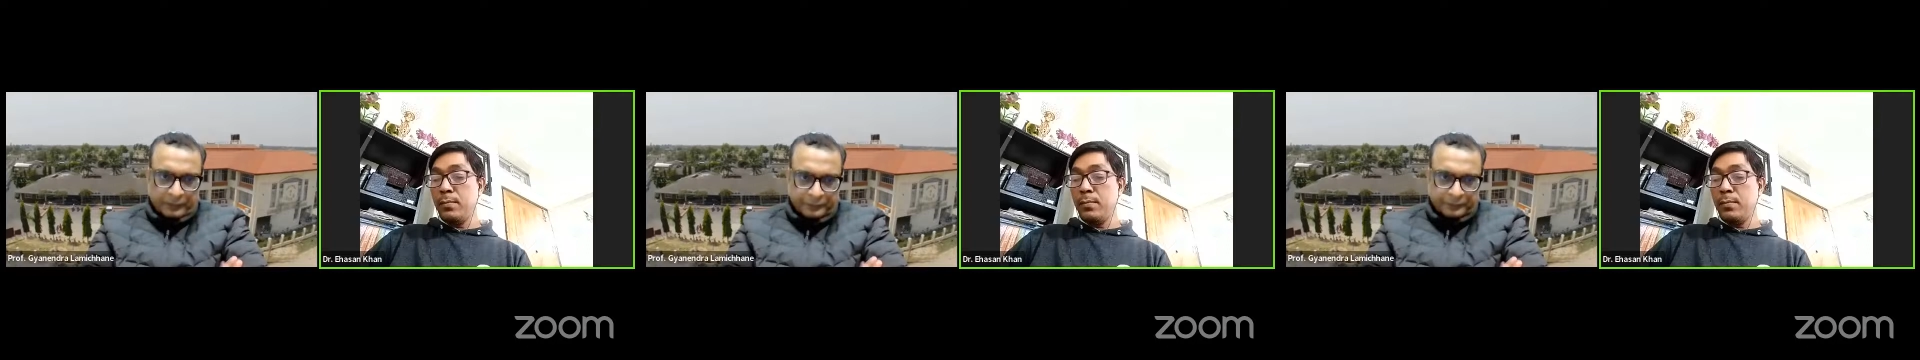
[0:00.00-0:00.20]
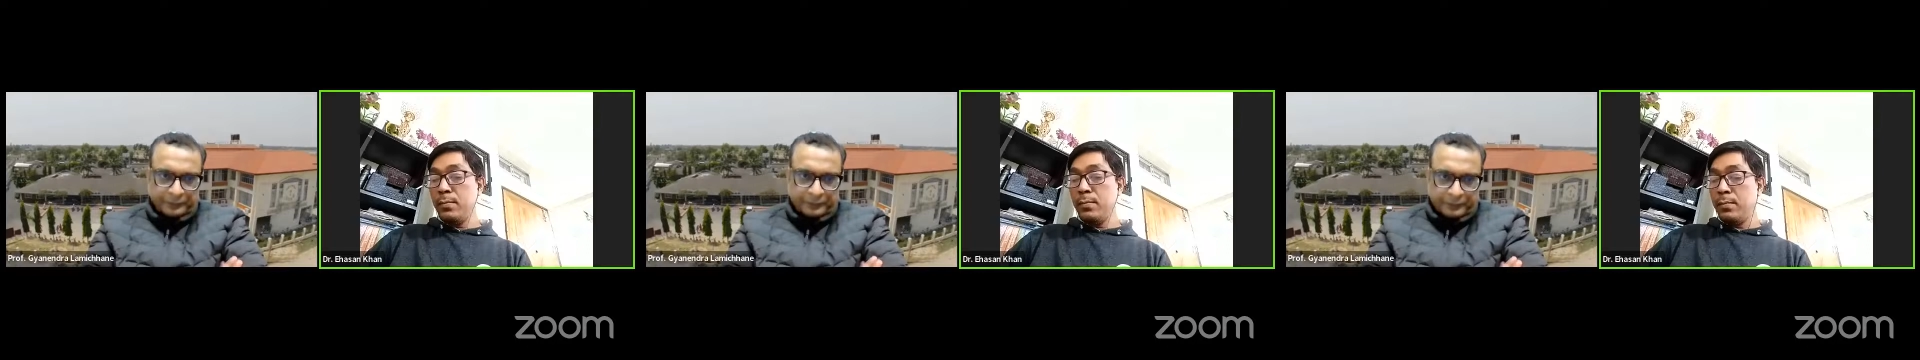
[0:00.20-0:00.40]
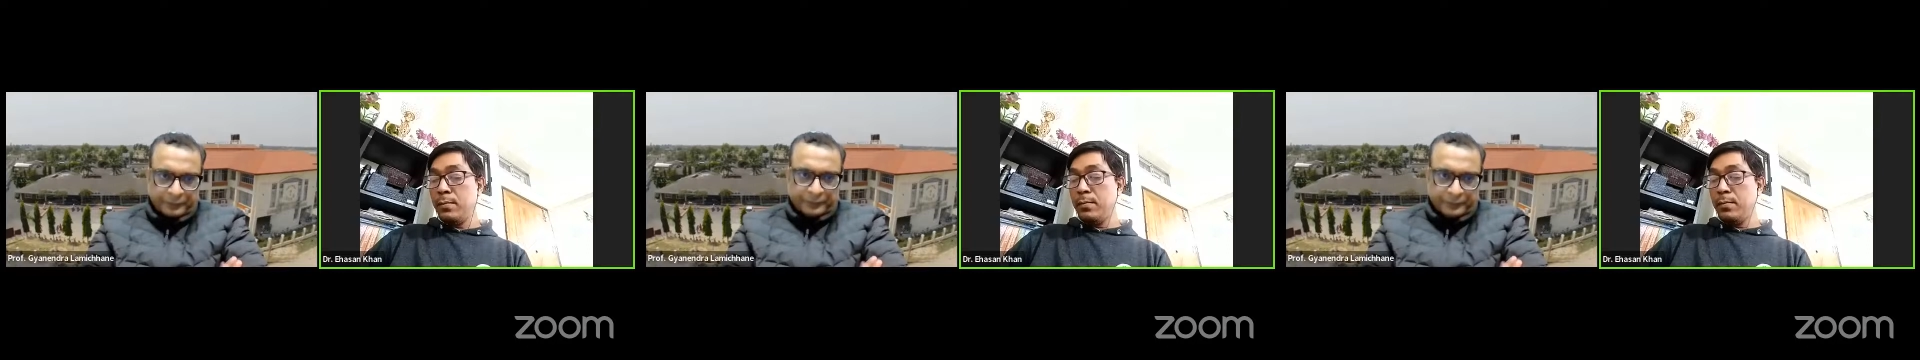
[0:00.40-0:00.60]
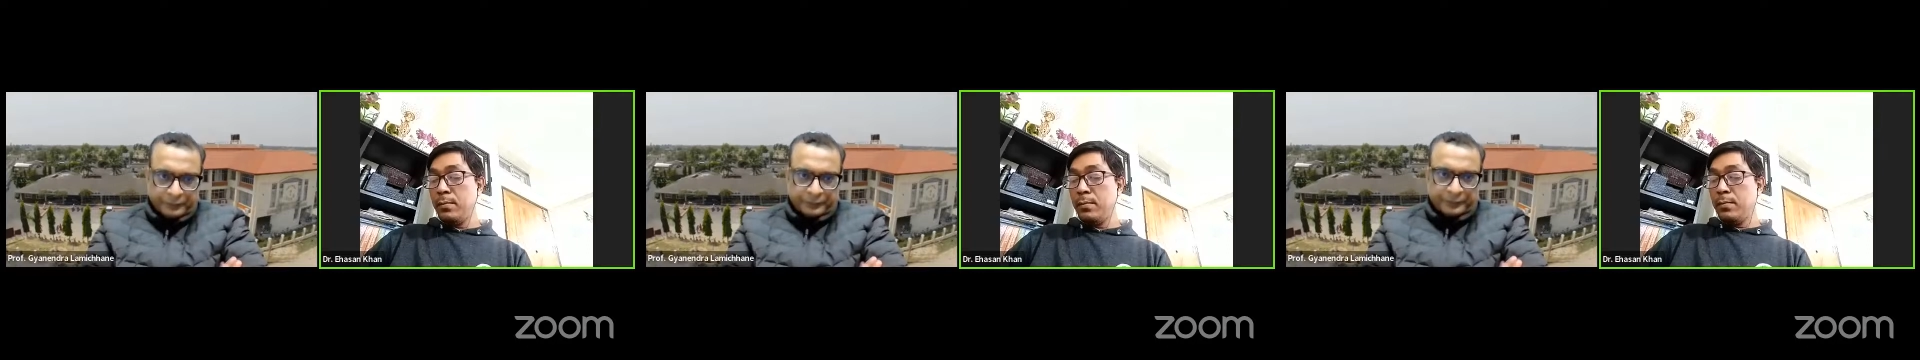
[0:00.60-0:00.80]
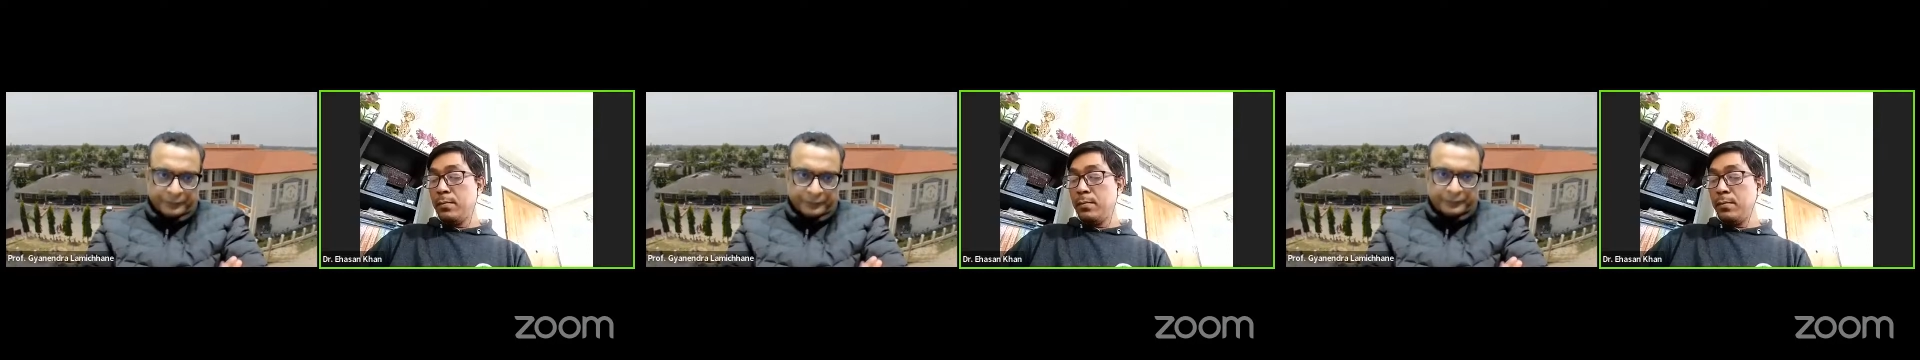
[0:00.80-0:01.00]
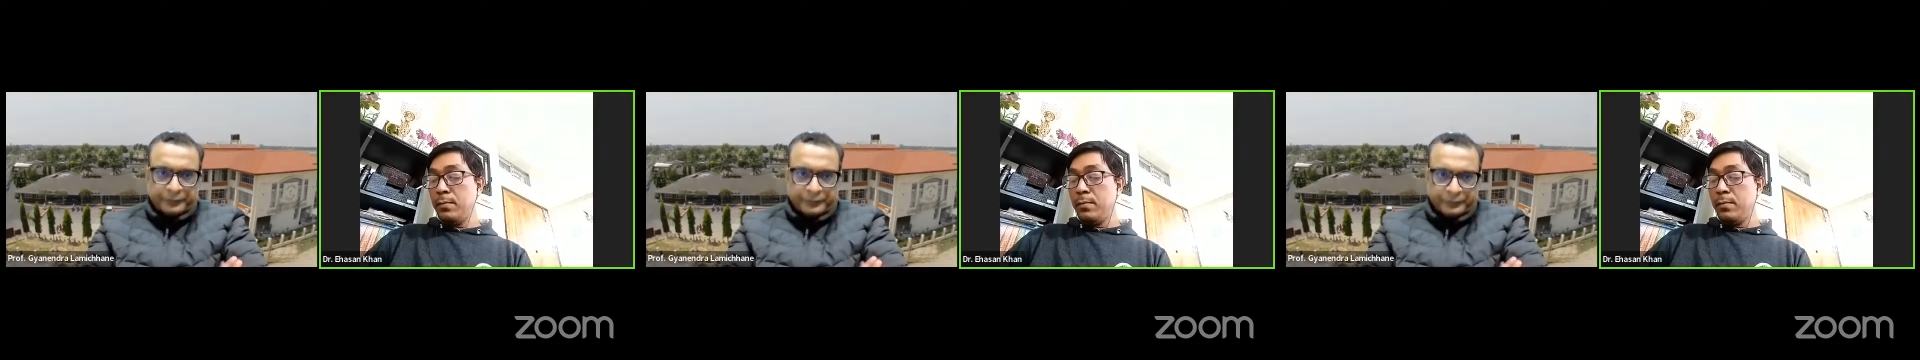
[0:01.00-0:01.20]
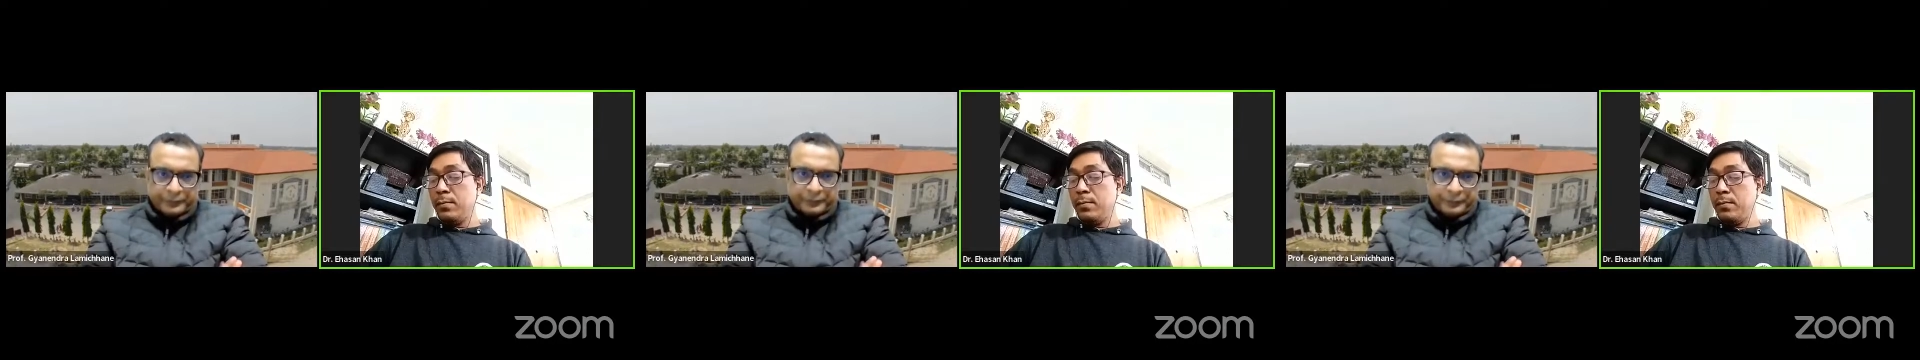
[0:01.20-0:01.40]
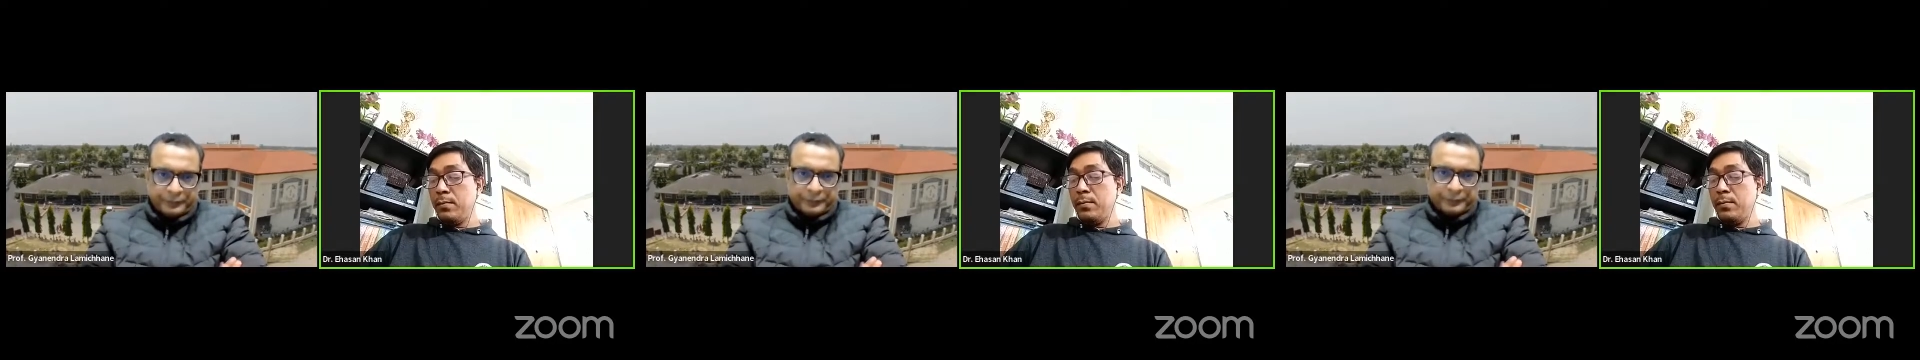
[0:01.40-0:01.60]

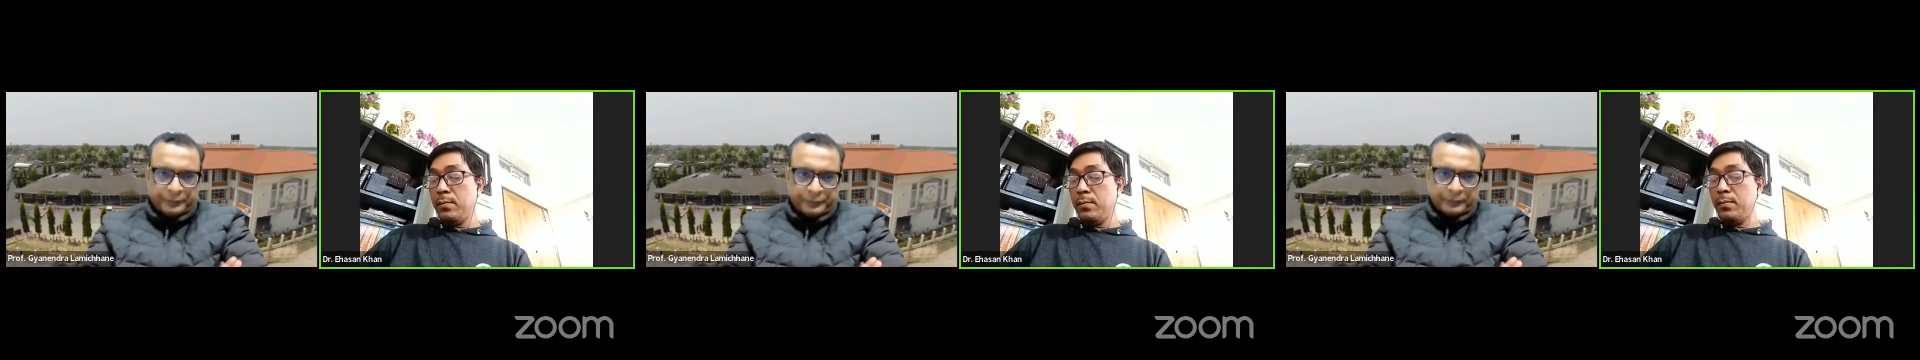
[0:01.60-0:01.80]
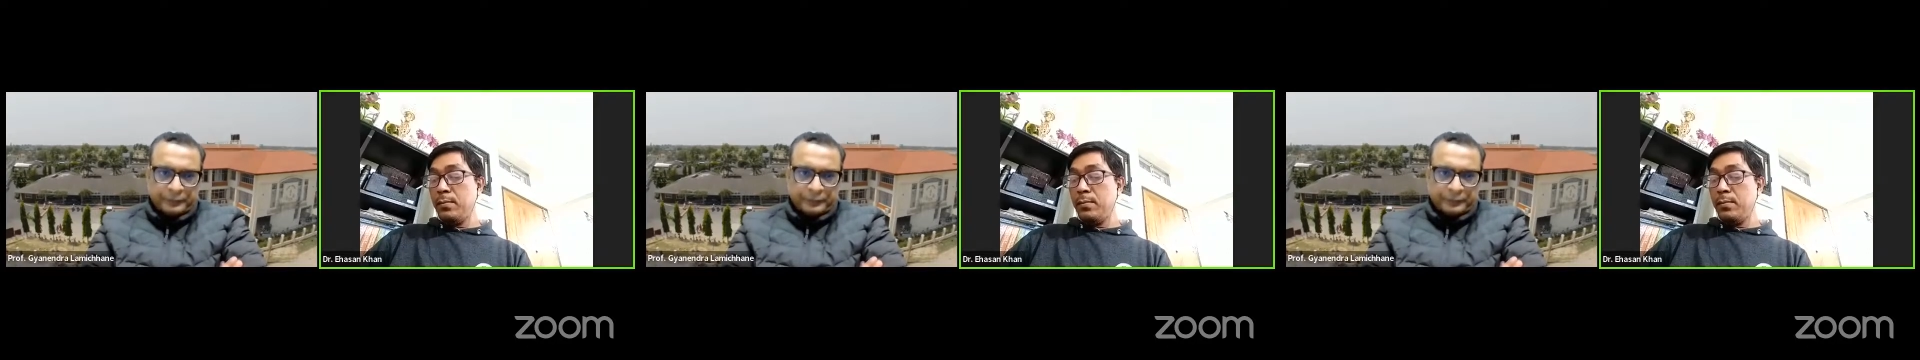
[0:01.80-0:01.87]
(silence)